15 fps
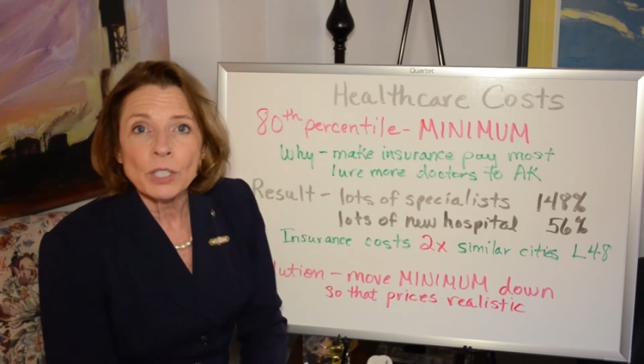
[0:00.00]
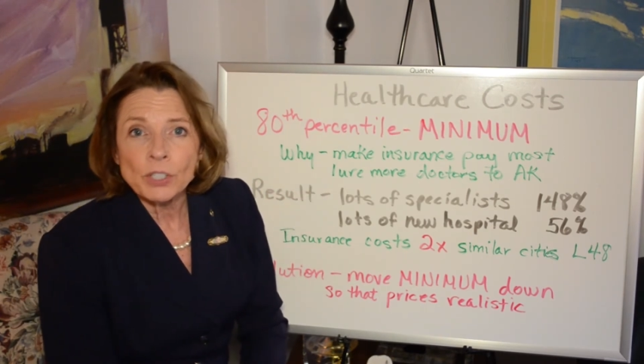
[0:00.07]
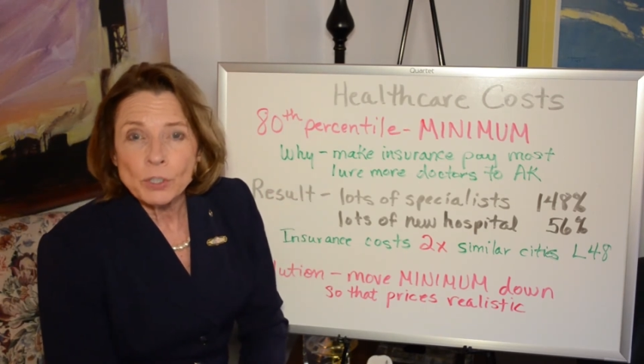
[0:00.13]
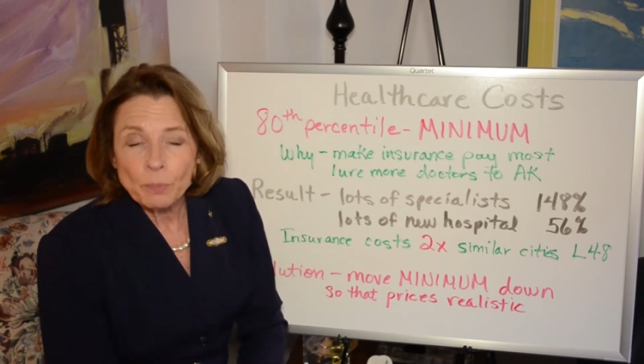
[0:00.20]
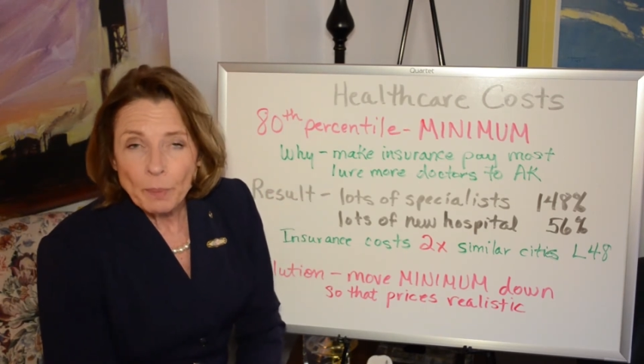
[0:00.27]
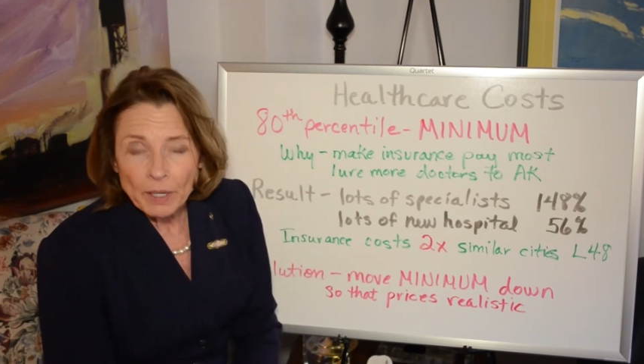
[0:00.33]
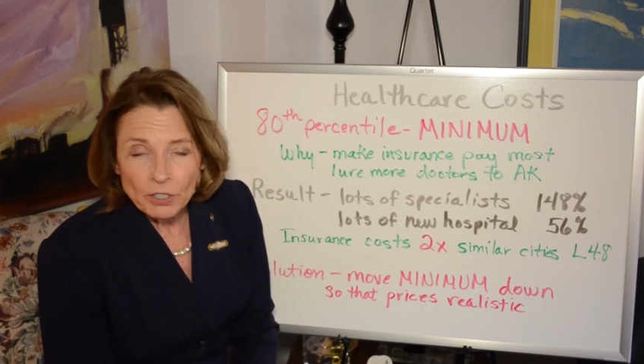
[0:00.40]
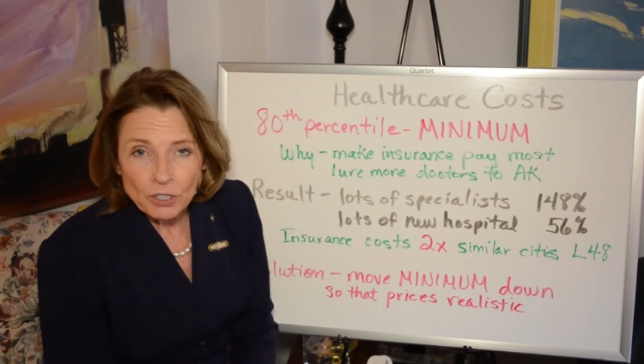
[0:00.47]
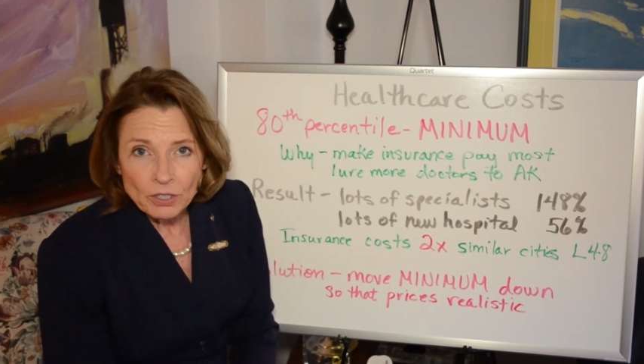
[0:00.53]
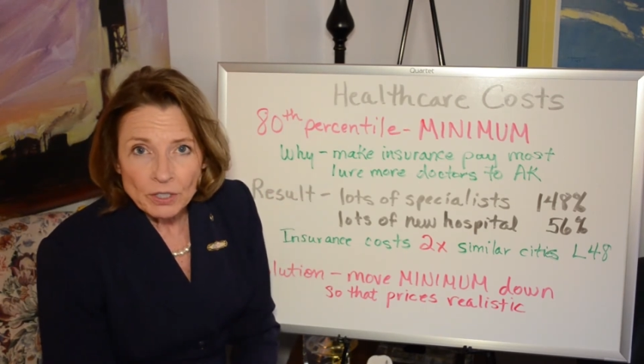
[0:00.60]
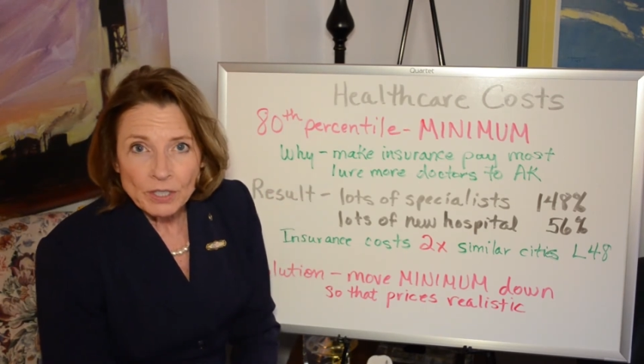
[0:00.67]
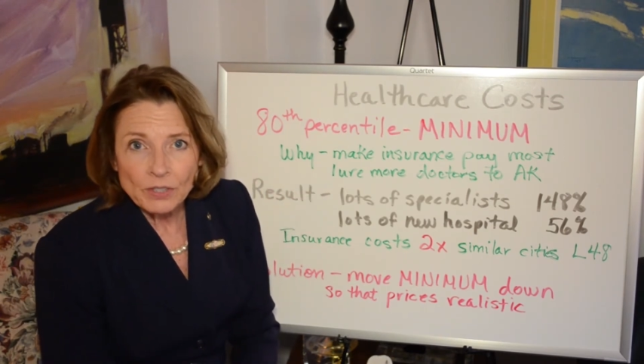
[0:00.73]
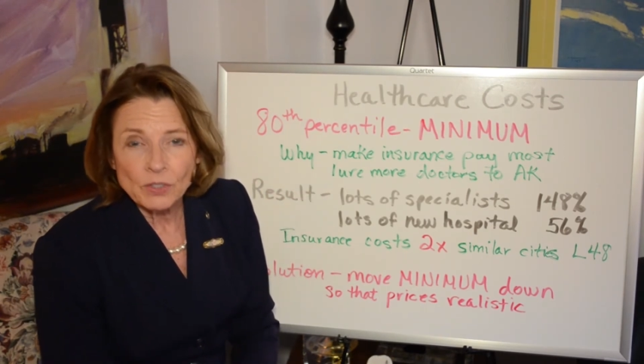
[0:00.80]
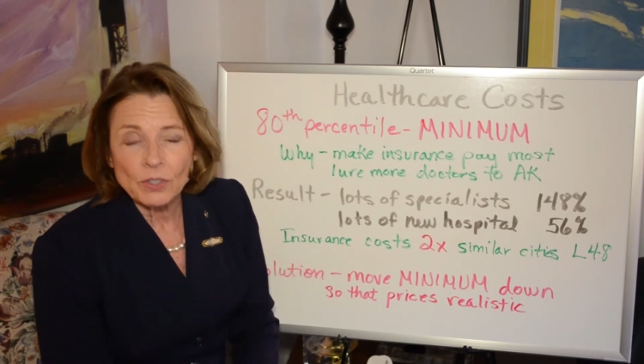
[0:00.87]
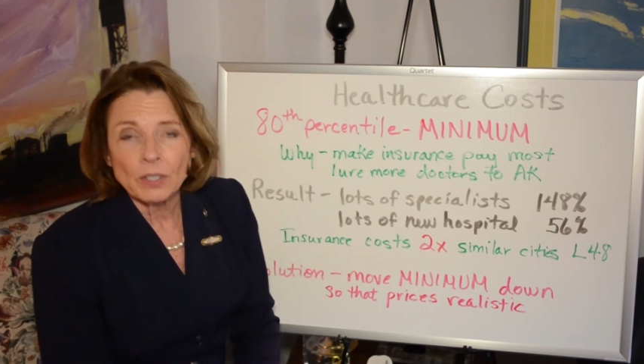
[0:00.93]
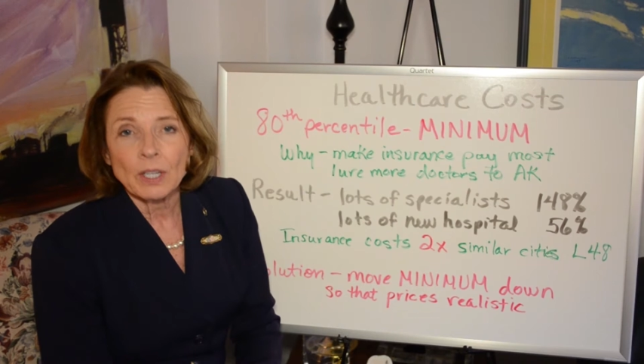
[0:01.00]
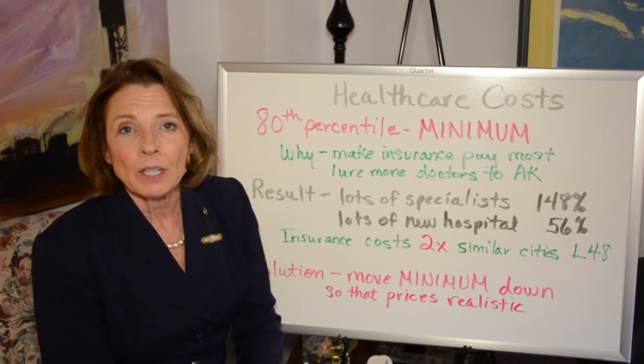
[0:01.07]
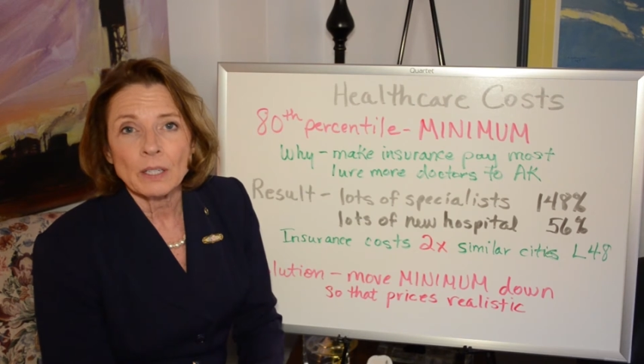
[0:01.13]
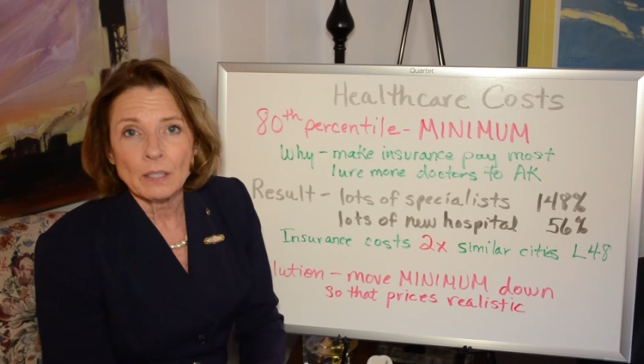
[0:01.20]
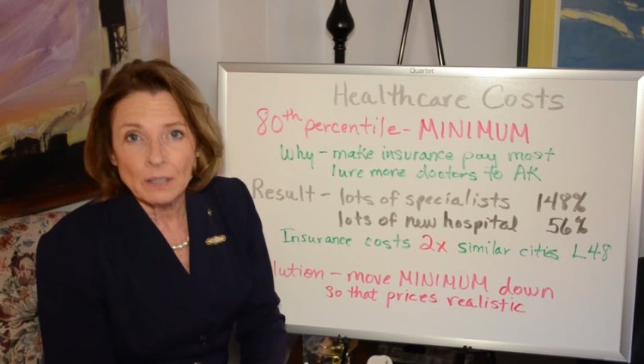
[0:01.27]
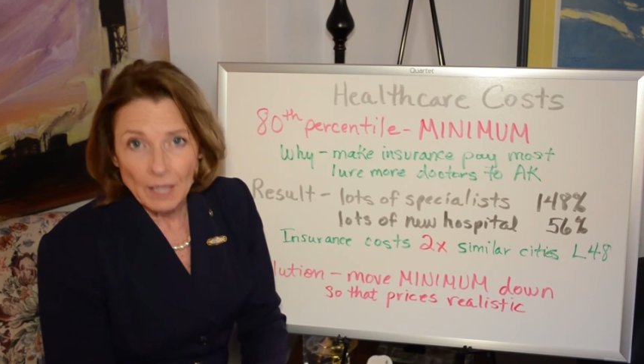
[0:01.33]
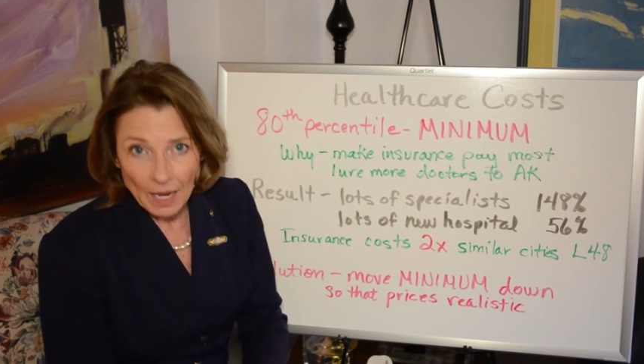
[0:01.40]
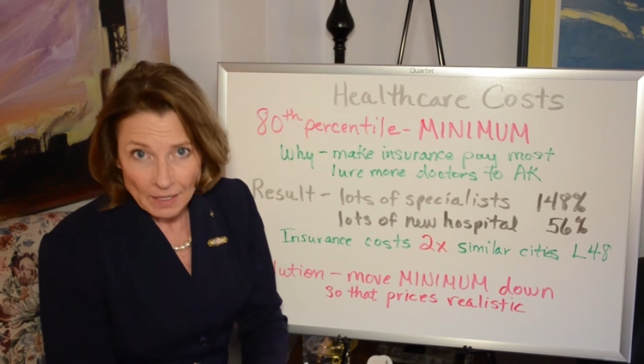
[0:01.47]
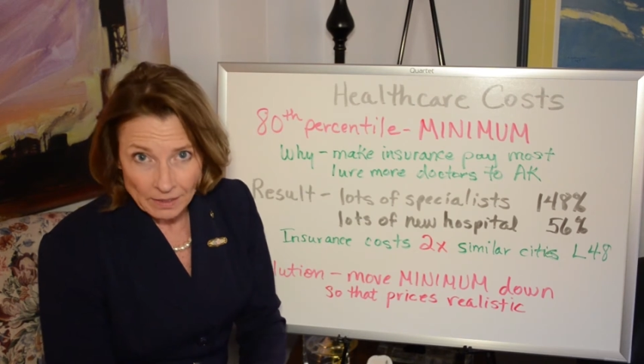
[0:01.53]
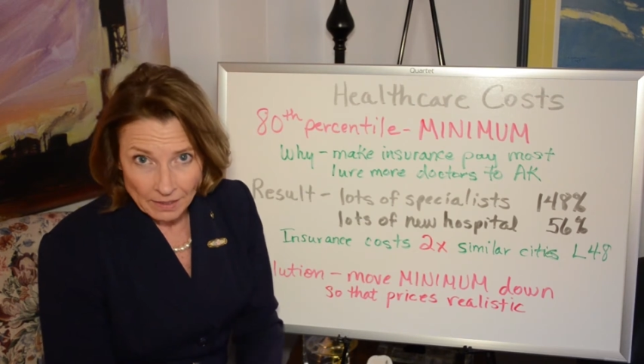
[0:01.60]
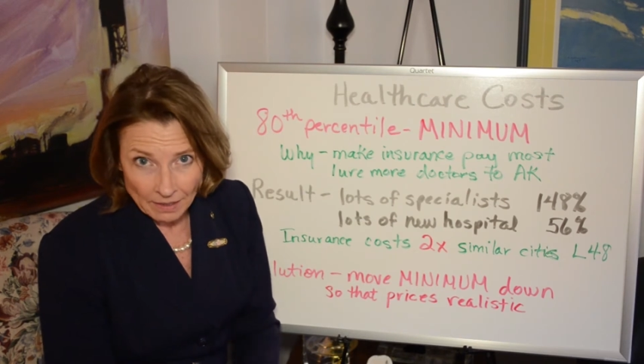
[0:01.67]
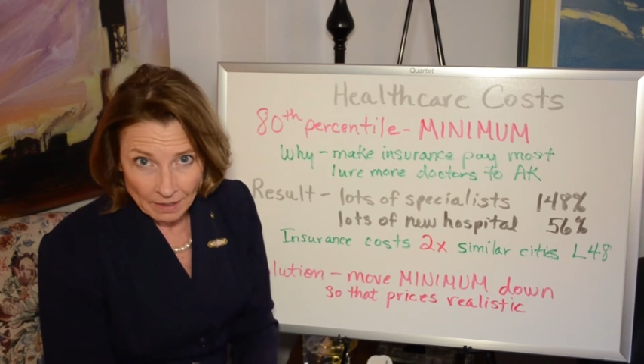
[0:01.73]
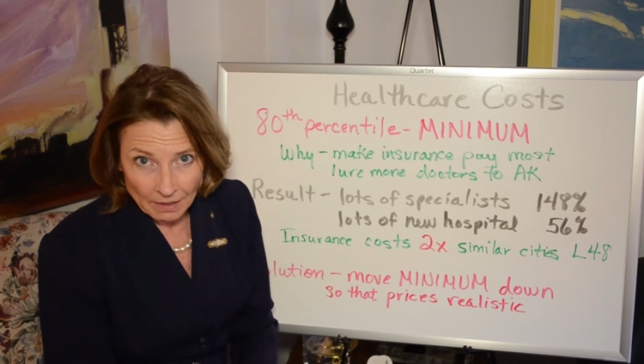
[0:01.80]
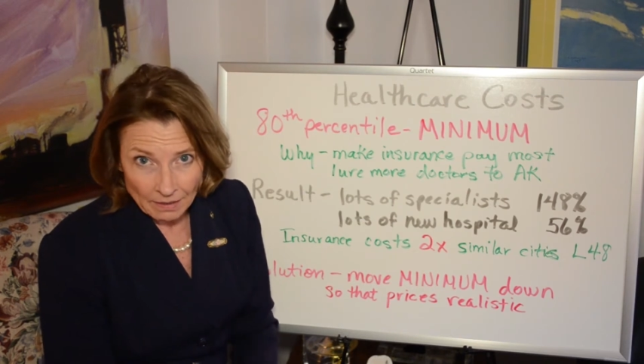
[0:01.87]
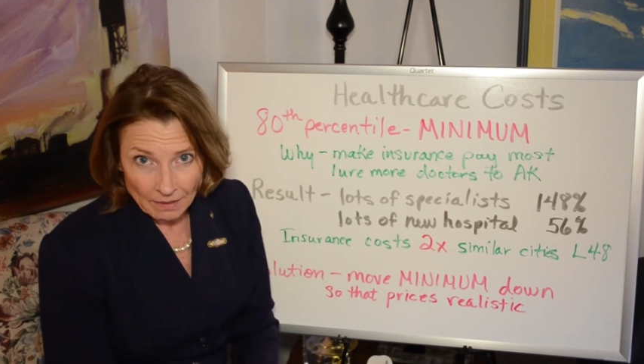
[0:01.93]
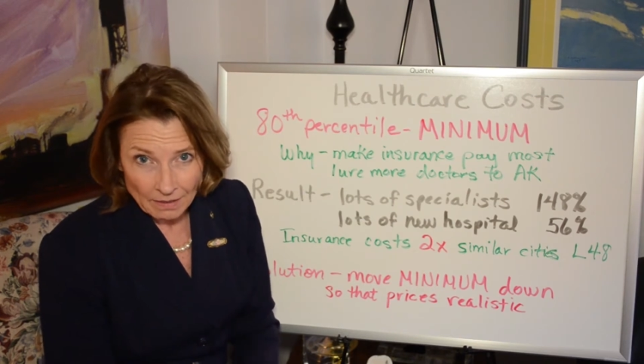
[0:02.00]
specialists in Alaska,